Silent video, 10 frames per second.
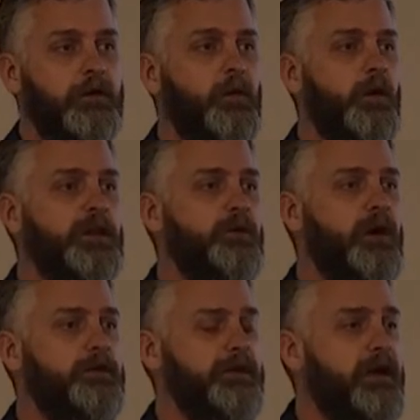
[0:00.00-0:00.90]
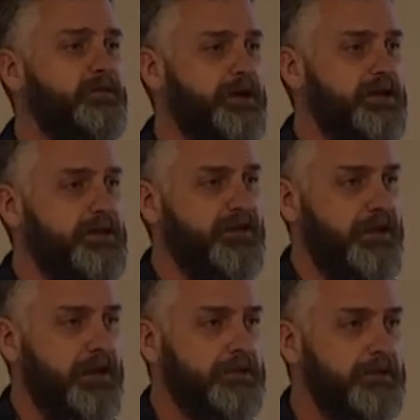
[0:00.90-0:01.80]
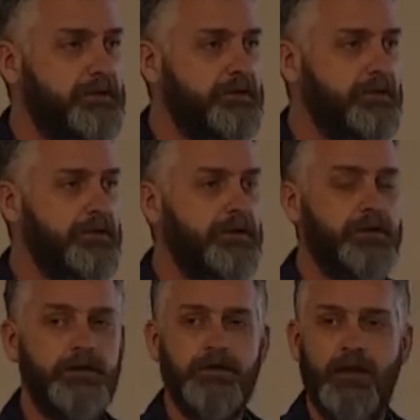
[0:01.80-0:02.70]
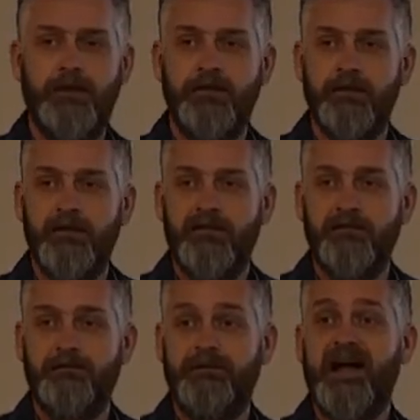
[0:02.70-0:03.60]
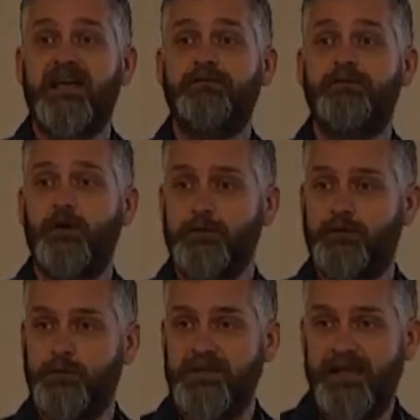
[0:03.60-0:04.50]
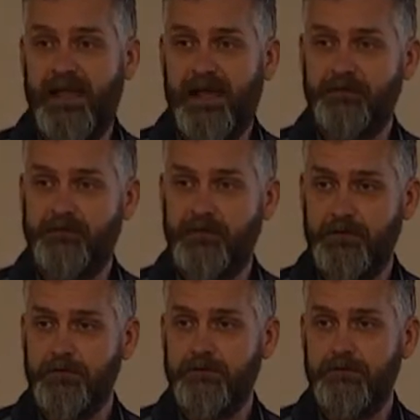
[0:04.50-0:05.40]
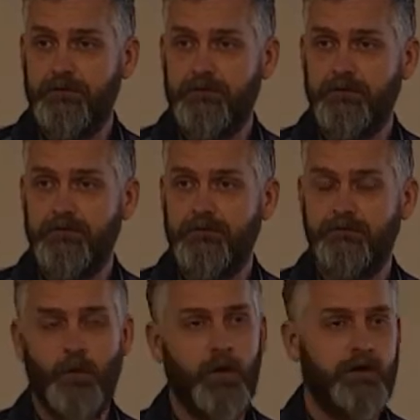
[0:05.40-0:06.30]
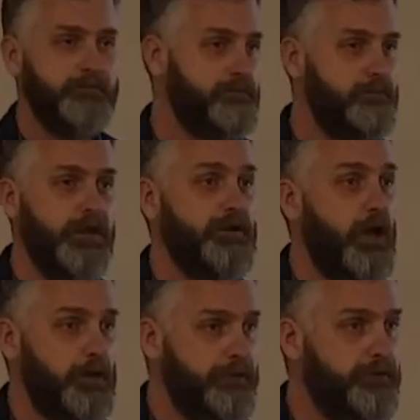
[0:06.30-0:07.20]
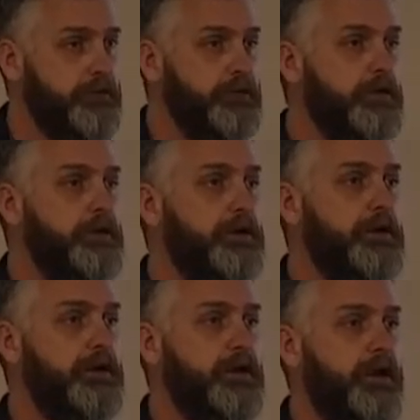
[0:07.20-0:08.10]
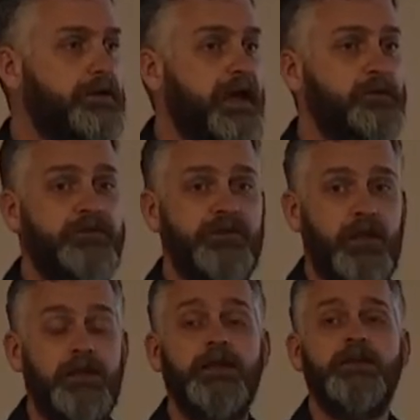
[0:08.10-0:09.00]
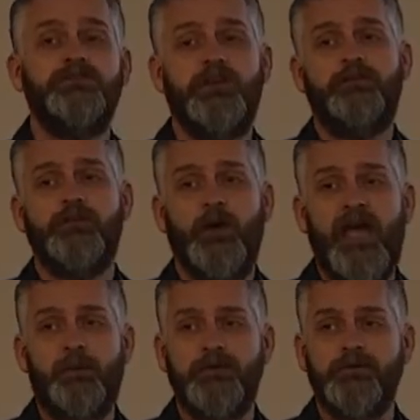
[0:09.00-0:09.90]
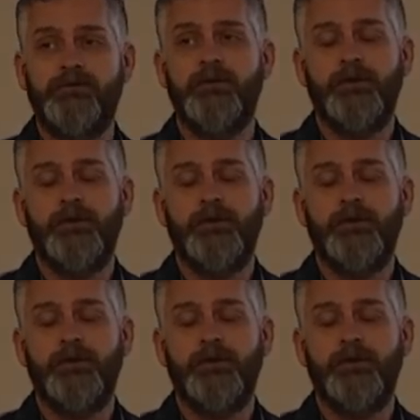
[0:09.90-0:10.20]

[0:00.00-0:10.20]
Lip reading: Where do you guys want to eat tonight? Okay. 5 votes would be cast for McDonald's. And dad would say, just so happens,